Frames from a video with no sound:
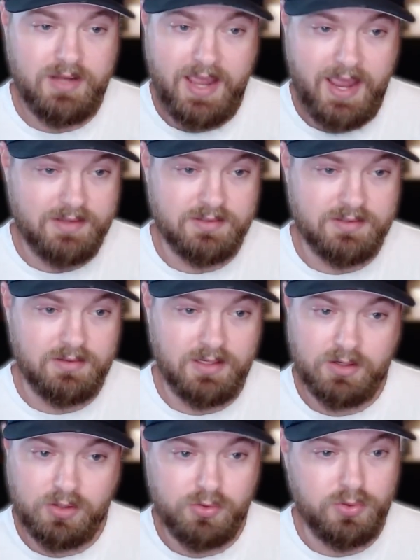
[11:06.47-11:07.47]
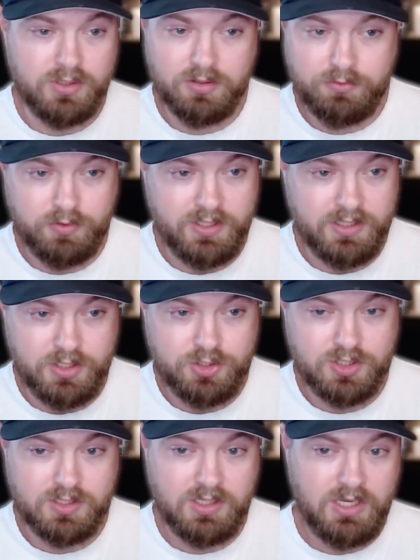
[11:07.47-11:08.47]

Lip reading: has it, including the free edition.